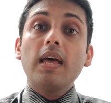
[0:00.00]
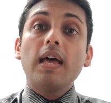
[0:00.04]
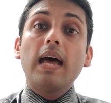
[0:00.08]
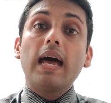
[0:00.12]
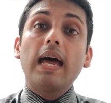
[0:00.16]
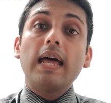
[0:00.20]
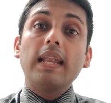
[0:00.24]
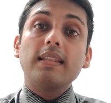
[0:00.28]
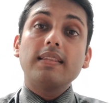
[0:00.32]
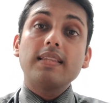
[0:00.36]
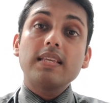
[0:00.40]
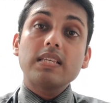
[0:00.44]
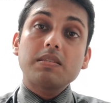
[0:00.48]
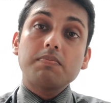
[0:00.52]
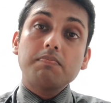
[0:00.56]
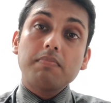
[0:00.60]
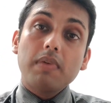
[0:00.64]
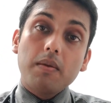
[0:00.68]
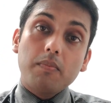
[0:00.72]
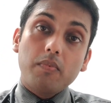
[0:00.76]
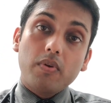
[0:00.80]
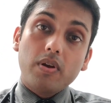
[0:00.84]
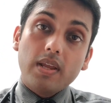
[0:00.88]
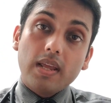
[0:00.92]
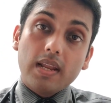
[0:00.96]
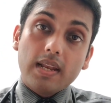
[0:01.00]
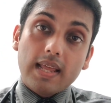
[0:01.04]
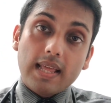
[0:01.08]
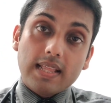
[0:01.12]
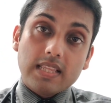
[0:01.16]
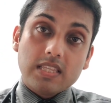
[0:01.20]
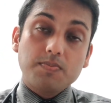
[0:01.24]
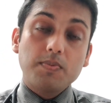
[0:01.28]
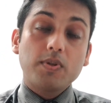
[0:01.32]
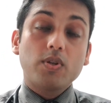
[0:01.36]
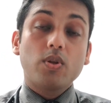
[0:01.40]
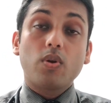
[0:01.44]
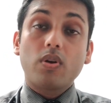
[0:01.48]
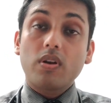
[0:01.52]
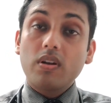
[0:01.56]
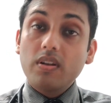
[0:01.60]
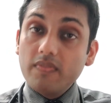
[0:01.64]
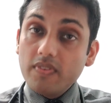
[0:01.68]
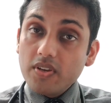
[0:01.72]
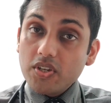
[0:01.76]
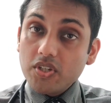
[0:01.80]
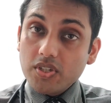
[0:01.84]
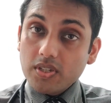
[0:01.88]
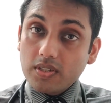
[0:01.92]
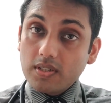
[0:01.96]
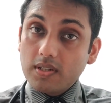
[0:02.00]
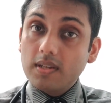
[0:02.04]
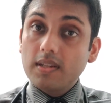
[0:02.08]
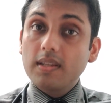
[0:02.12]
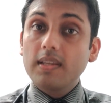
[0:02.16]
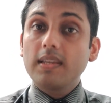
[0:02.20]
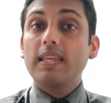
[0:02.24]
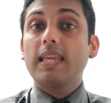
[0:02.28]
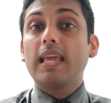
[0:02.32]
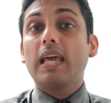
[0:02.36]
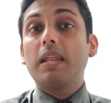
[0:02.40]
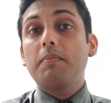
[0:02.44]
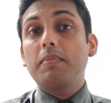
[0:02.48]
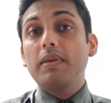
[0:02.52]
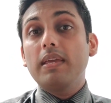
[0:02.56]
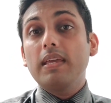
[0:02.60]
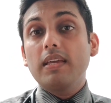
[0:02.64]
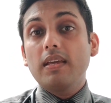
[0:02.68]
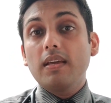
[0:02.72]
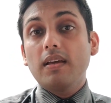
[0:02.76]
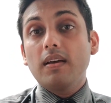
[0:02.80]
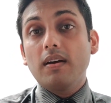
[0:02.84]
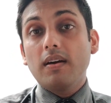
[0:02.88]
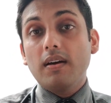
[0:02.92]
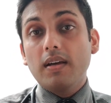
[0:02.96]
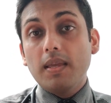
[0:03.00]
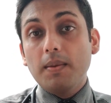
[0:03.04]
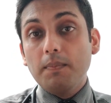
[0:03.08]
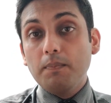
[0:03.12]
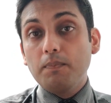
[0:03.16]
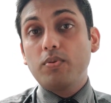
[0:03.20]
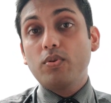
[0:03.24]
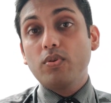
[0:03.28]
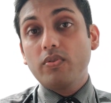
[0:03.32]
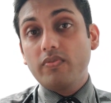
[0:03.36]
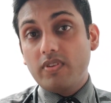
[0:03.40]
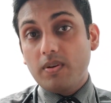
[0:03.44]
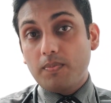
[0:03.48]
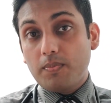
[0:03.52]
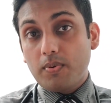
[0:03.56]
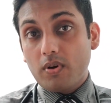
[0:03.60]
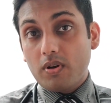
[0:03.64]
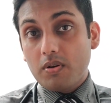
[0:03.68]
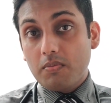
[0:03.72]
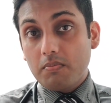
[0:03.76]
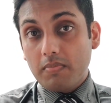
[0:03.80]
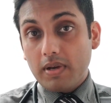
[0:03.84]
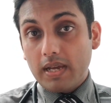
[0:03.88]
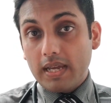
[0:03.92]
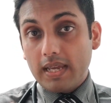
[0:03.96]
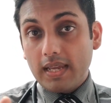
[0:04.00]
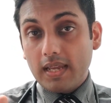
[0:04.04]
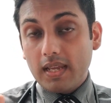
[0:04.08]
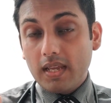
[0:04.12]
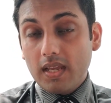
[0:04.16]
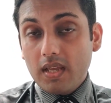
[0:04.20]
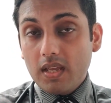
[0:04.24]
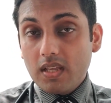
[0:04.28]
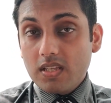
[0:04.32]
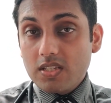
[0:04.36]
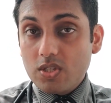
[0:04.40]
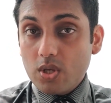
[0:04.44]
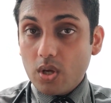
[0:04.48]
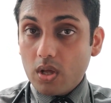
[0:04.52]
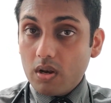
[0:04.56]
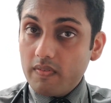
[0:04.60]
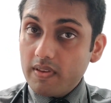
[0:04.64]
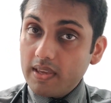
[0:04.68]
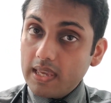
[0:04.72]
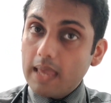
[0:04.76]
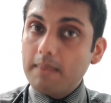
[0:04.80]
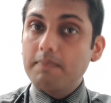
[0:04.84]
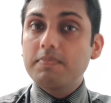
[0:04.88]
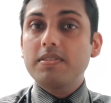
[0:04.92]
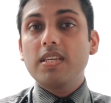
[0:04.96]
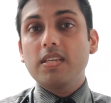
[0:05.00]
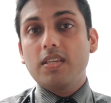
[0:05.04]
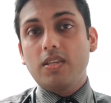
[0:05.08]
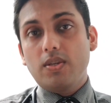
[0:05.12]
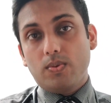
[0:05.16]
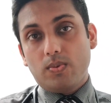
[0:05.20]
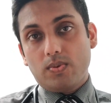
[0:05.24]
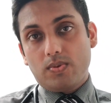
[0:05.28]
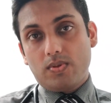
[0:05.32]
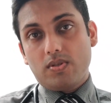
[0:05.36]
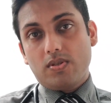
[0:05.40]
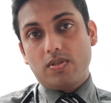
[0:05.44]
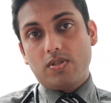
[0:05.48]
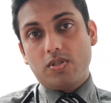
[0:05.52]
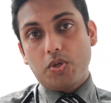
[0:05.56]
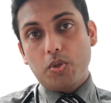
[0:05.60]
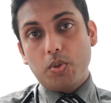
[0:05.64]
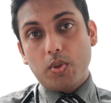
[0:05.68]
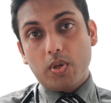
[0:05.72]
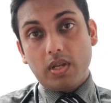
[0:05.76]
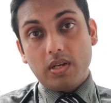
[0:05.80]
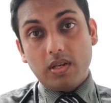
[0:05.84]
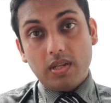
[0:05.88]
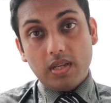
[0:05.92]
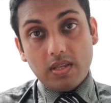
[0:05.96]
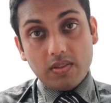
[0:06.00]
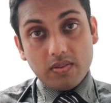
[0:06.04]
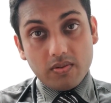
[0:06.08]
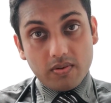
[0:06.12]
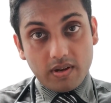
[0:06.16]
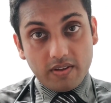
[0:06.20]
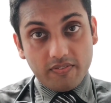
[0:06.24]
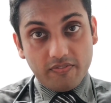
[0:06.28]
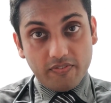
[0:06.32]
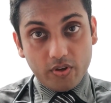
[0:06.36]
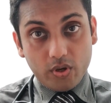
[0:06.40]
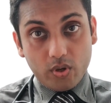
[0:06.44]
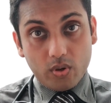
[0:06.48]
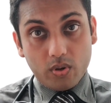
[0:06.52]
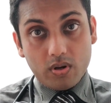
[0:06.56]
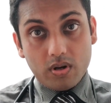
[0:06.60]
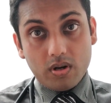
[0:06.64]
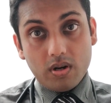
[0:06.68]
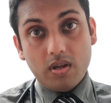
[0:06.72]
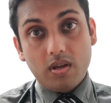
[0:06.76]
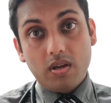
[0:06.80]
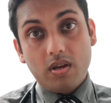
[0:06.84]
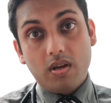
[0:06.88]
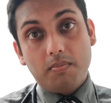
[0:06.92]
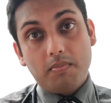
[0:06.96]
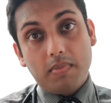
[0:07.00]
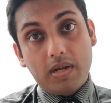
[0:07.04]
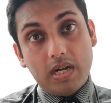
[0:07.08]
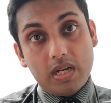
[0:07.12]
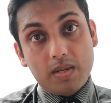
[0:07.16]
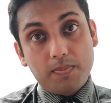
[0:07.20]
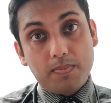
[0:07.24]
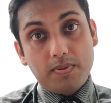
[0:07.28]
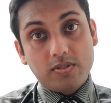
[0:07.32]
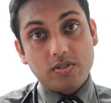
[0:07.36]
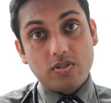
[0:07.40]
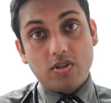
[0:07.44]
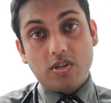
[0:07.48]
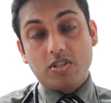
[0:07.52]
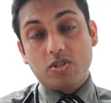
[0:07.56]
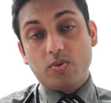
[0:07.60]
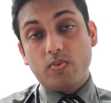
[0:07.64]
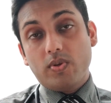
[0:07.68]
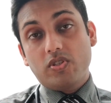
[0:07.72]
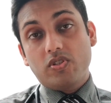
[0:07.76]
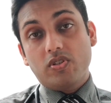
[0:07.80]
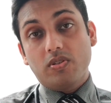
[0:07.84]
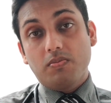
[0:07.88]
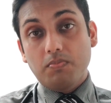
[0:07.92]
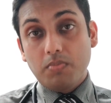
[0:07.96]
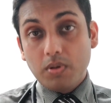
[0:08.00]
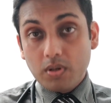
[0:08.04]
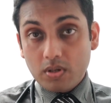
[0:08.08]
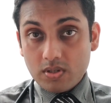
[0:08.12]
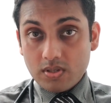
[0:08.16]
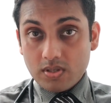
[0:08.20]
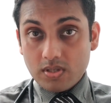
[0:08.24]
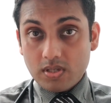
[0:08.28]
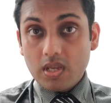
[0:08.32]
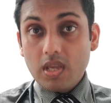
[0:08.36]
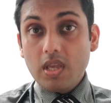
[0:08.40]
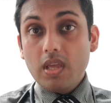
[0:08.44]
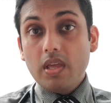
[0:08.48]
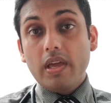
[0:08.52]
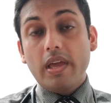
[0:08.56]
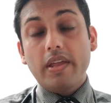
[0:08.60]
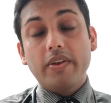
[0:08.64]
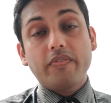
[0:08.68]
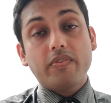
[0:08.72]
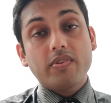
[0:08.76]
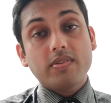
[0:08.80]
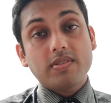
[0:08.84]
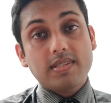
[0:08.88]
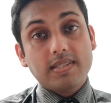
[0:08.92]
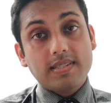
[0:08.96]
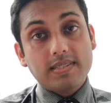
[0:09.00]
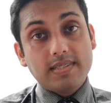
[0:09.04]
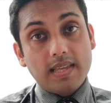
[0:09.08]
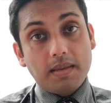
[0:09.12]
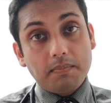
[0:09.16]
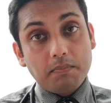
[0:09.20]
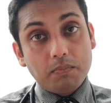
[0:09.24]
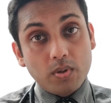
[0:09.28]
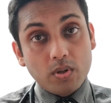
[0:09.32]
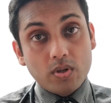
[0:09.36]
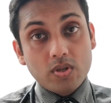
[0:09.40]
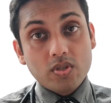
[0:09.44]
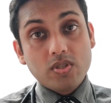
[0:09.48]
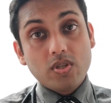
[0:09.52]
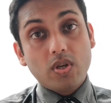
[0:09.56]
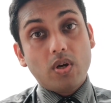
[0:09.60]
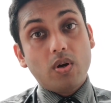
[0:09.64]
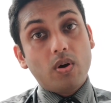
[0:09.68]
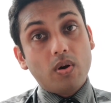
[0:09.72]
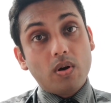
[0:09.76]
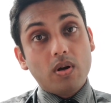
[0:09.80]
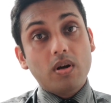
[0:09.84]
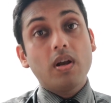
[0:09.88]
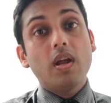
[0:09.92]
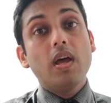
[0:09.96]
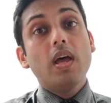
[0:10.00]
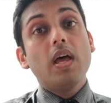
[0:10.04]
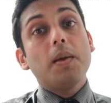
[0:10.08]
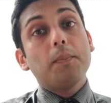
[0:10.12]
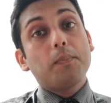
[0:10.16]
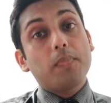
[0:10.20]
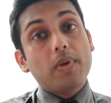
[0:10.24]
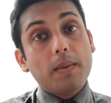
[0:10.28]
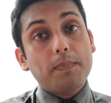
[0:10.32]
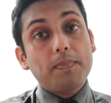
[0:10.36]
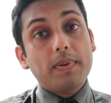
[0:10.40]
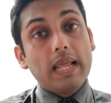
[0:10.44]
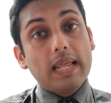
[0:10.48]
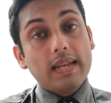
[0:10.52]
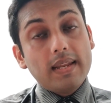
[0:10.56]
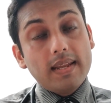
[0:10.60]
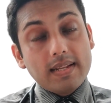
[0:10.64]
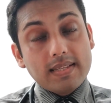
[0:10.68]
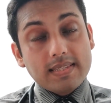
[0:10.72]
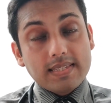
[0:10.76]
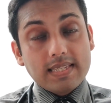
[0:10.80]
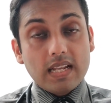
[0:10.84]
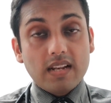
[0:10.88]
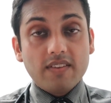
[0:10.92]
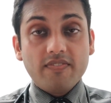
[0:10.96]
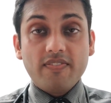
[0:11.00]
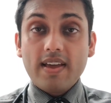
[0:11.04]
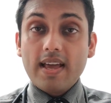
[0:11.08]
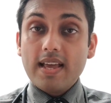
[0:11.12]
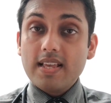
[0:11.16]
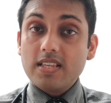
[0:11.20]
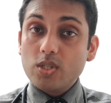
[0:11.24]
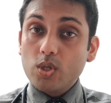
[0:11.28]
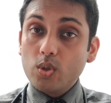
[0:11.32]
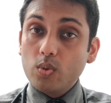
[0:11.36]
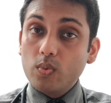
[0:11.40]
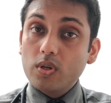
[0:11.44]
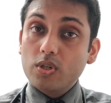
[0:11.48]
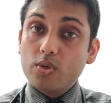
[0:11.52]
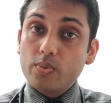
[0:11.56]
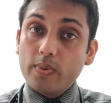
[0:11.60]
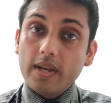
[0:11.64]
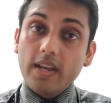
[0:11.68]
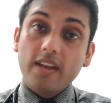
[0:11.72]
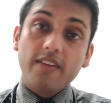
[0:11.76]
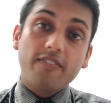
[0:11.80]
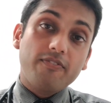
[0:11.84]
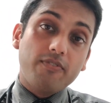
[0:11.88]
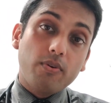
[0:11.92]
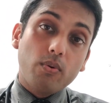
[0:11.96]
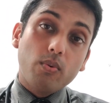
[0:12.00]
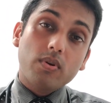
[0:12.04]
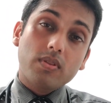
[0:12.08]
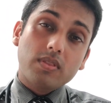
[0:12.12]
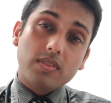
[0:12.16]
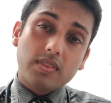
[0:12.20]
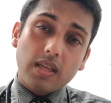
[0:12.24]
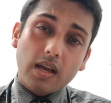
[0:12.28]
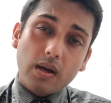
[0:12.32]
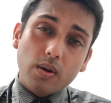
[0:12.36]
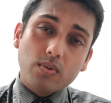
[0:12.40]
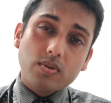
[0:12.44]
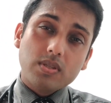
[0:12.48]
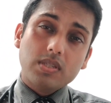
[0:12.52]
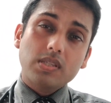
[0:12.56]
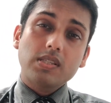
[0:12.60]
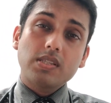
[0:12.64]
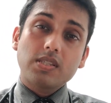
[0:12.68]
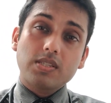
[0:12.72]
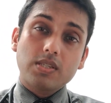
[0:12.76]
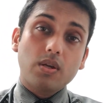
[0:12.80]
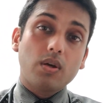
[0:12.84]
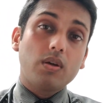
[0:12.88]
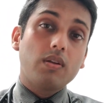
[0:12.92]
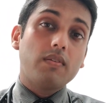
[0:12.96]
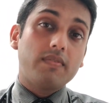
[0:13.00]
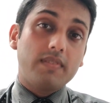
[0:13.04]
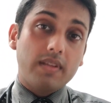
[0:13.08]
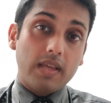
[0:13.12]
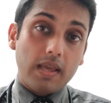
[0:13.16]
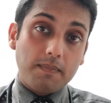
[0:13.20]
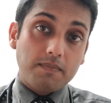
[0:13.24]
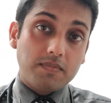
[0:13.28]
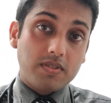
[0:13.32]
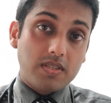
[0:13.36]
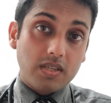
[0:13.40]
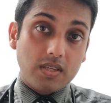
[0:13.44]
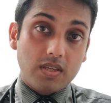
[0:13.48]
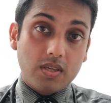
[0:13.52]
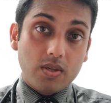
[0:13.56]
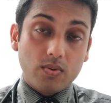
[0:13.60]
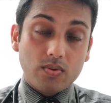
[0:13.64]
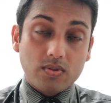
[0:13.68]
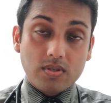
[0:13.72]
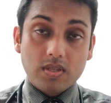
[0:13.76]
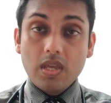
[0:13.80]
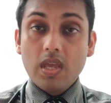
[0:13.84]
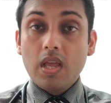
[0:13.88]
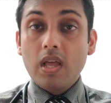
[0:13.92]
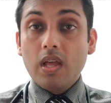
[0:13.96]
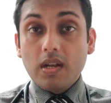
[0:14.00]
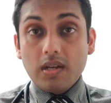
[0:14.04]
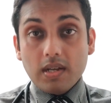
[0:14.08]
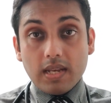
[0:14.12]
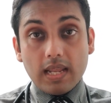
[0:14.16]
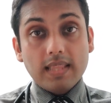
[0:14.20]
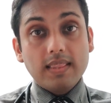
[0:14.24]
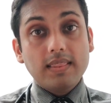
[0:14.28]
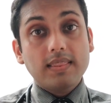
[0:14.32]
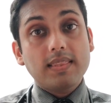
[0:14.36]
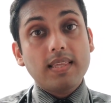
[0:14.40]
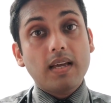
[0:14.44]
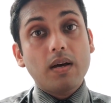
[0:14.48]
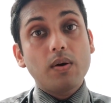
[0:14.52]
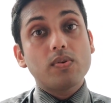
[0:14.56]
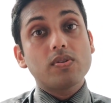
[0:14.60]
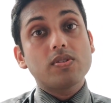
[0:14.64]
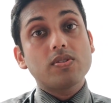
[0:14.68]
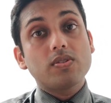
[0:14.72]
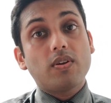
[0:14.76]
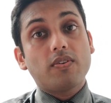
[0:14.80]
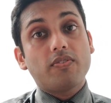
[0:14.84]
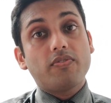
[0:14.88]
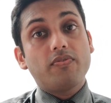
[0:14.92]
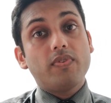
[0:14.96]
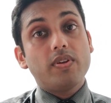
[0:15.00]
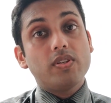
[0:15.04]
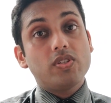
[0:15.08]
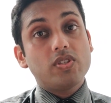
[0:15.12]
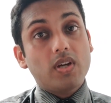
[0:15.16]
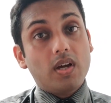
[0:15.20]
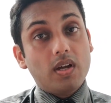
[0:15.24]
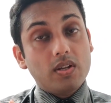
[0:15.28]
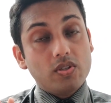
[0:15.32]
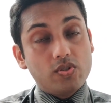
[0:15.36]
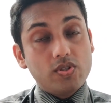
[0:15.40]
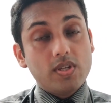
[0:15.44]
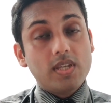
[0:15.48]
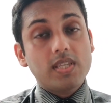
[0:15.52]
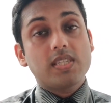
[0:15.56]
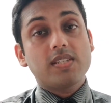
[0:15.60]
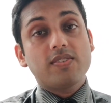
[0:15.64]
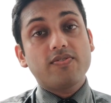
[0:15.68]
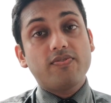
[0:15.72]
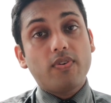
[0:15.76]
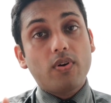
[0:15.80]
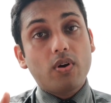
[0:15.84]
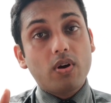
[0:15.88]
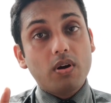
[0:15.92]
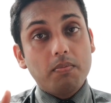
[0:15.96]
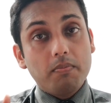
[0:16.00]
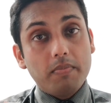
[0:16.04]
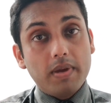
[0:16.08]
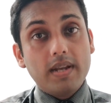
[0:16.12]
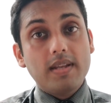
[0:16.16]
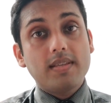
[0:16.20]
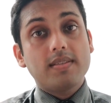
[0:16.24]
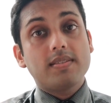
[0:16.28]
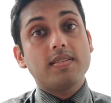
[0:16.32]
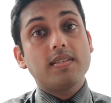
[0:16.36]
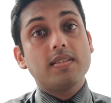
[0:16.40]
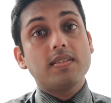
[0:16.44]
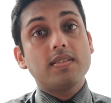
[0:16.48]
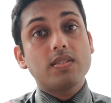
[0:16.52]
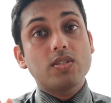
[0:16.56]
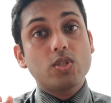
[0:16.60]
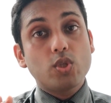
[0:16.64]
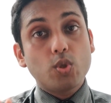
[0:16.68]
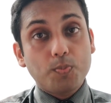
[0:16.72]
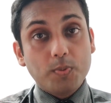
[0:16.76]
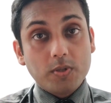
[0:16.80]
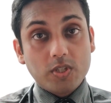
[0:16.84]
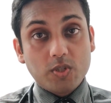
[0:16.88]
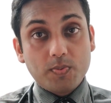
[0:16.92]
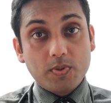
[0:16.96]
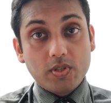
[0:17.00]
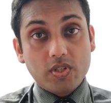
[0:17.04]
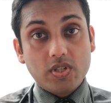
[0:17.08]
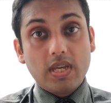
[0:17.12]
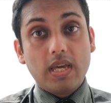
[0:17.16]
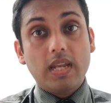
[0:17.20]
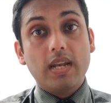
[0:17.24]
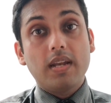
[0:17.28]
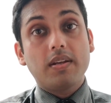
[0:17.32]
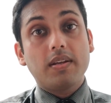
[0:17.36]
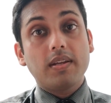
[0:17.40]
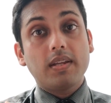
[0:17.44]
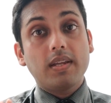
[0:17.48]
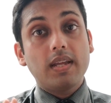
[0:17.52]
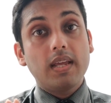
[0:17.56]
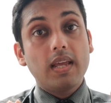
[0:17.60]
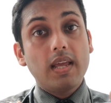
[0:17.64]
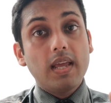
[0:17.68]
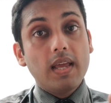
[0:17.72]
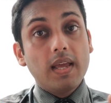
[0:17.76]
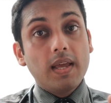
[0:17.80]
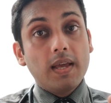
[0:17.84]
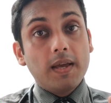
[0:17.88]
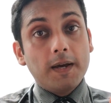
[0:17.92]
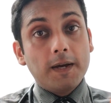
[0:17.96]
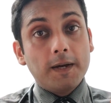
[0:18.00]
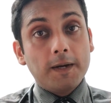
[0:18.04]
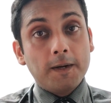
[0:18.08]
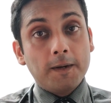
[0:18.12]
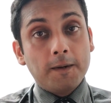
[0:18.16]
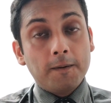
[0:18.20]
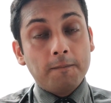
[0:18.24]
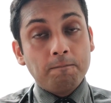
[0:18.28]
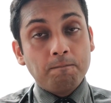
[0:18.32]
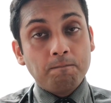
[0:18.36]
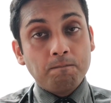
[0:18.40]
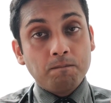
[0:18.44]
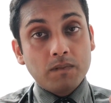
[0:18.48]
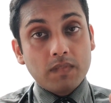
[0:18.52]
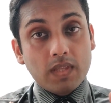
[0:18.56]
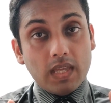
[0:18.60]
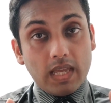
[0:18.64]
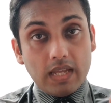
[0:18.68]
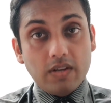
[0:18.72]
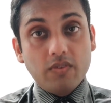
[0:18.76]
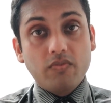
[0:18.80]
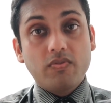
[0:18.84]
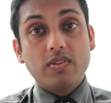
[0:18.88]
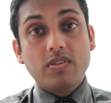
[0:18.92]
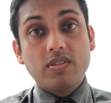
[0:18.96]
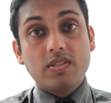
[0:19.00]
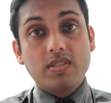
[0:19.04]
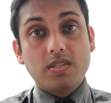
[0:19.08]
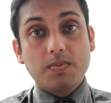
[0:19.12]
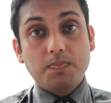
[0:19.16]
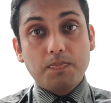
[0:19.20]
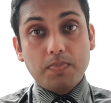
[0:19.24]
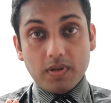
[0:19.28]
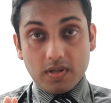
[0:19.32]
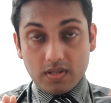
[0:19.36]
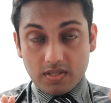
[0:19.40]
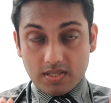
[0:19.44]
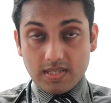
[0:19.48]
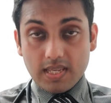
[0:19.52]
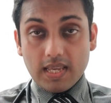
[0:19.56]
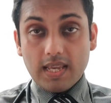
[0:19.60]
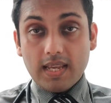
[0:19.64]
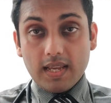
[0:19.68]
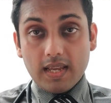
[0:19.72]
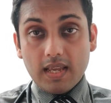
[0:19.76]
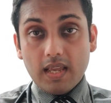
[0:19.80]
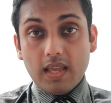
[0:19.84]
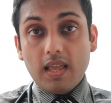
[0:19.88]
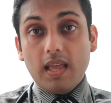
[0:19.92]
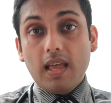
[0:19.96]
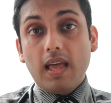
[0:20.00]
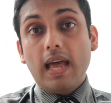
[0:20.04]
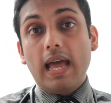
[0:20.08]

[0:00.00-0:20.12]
And this memory enhancement or revision can be uh, improved upon by solving MCQs. So you can either refer your uh, multiple choice question books, entrance exam books, or PrepLadder itself has over 24,000 solved MCQs, 10,000 of which are just for medicine, super speciality, um, entrance per se.